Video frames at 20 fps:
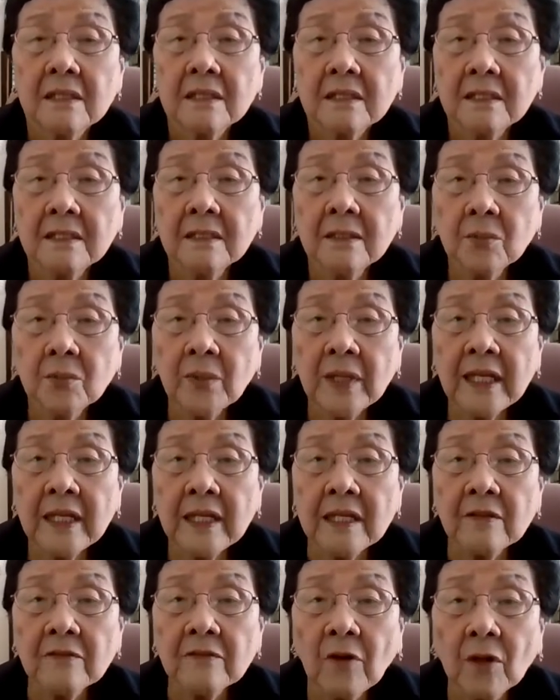in a way,
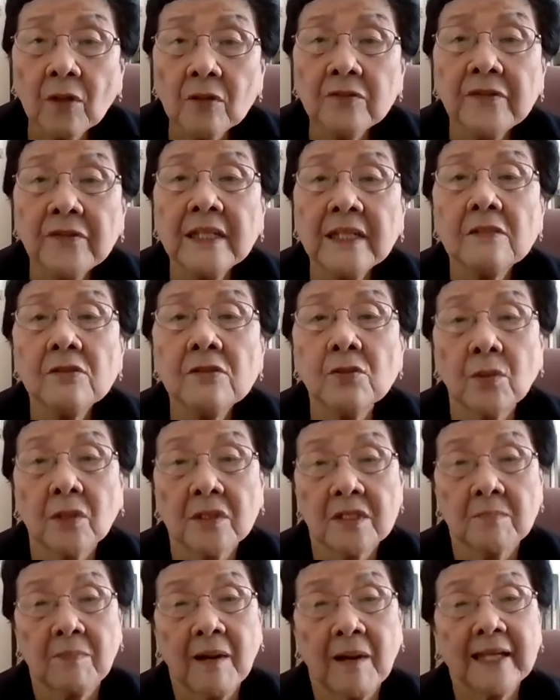evolving
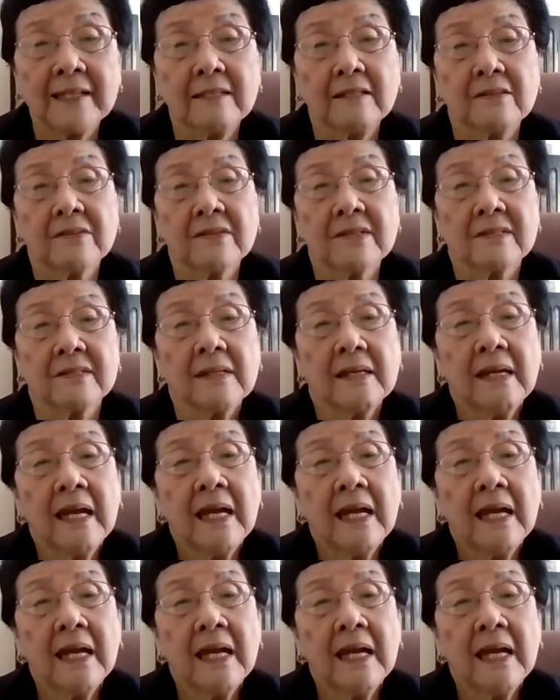towards blindness.